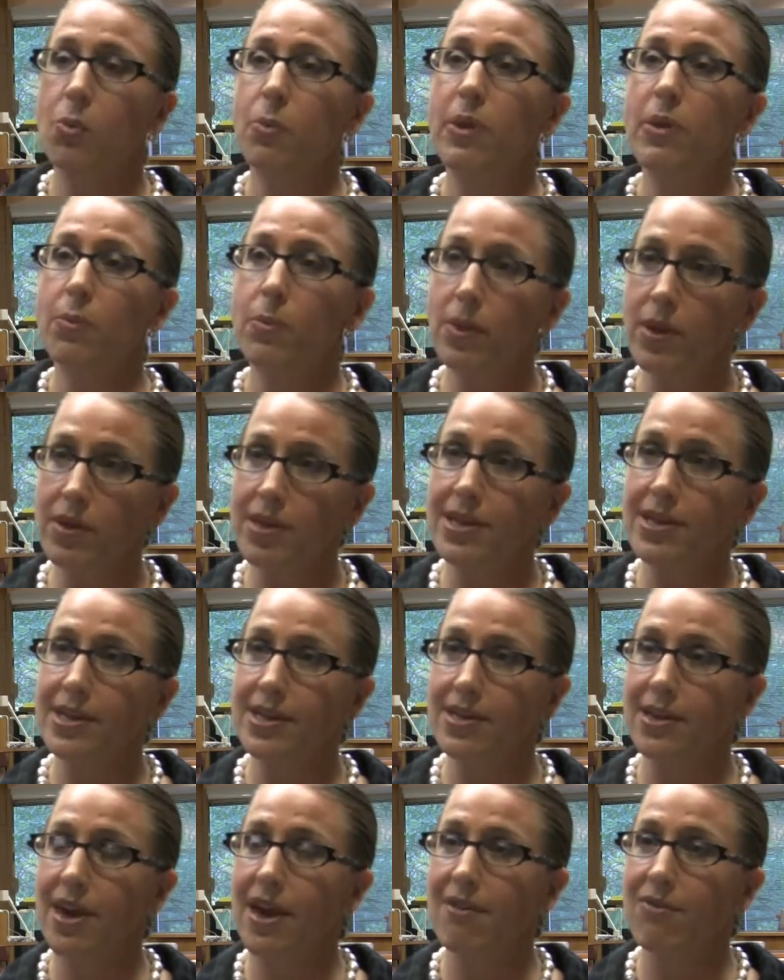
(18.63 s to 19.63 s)
we really
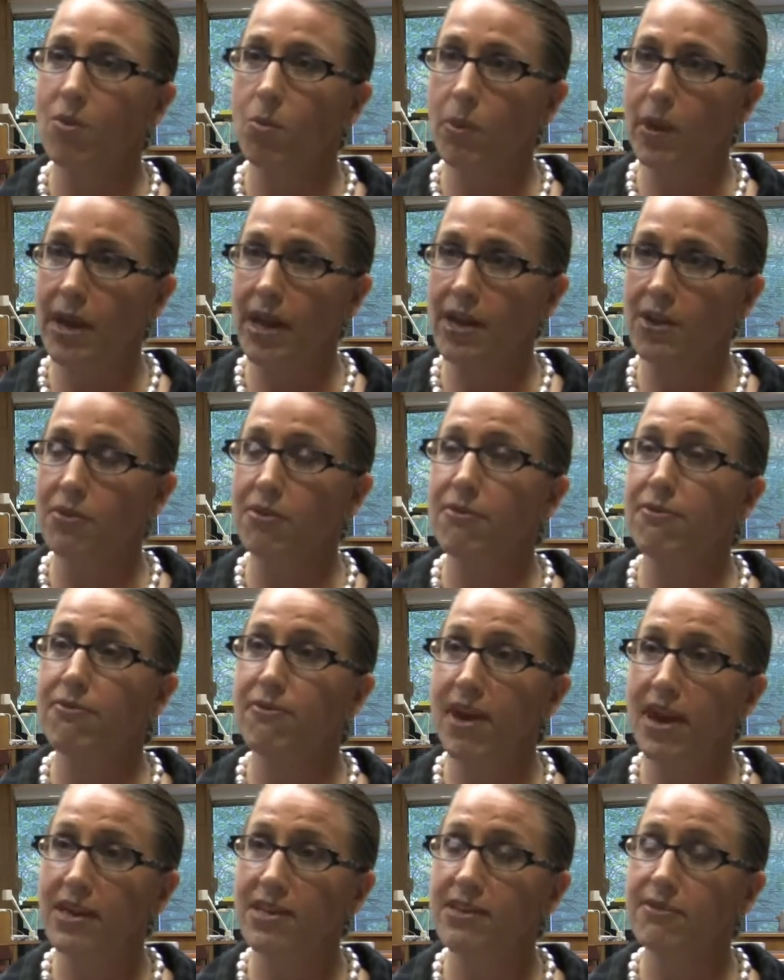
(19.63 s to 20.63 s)
need to have a way to
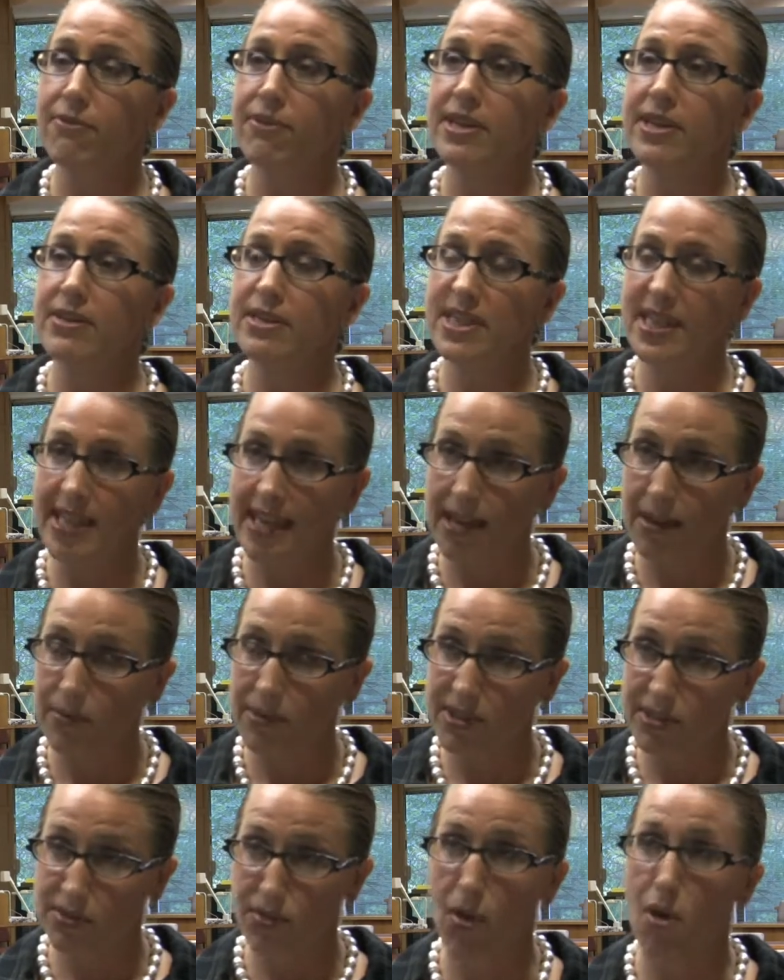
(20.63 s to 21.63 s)
effectively
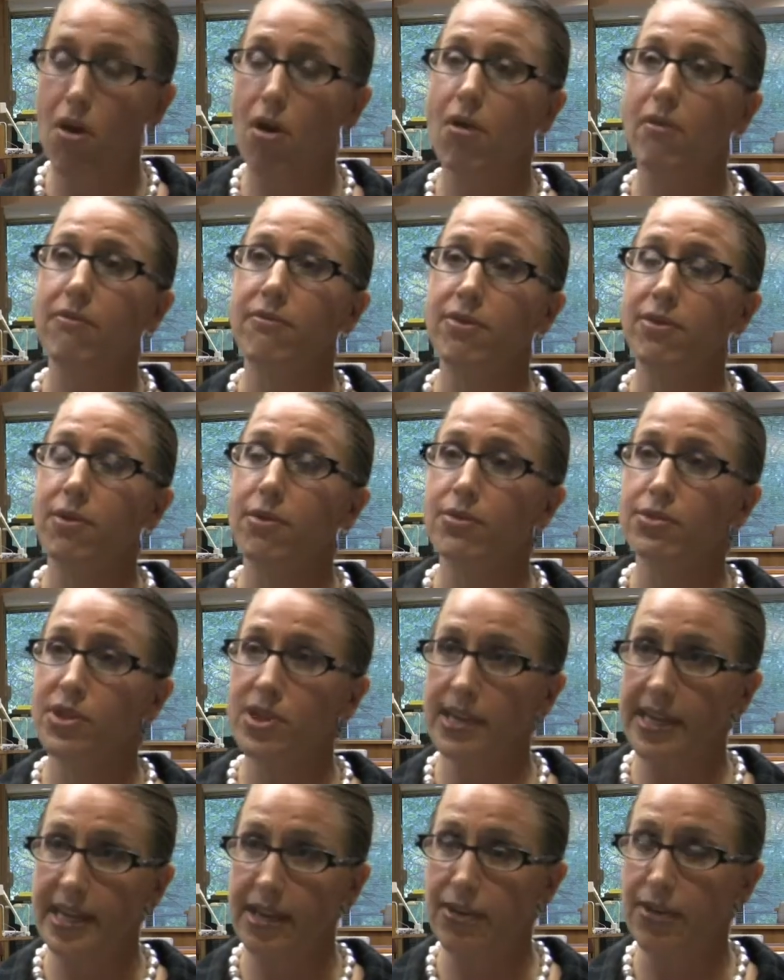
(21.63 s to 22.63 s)
resolve those
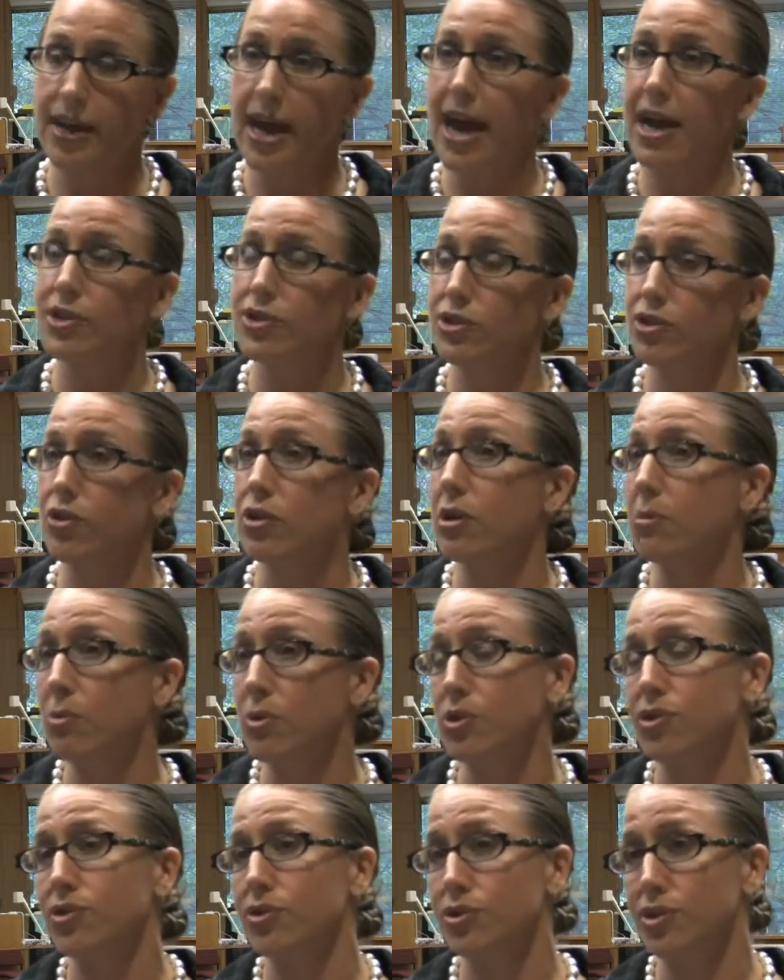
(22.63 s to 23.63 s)
international
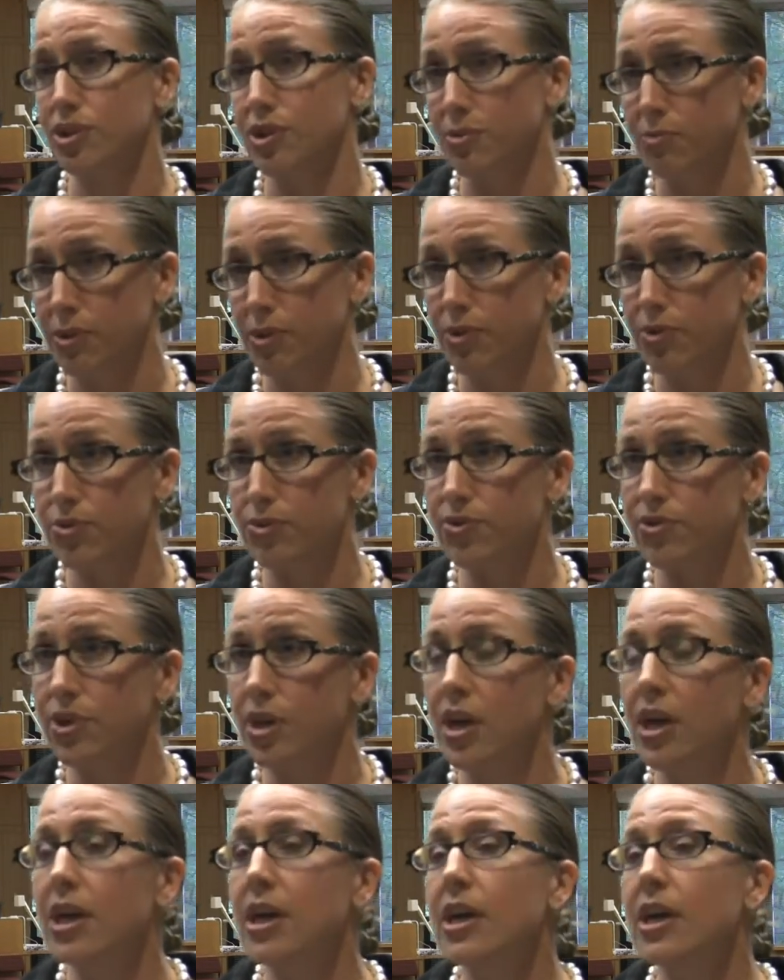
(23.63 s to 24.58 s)
commercial disputes.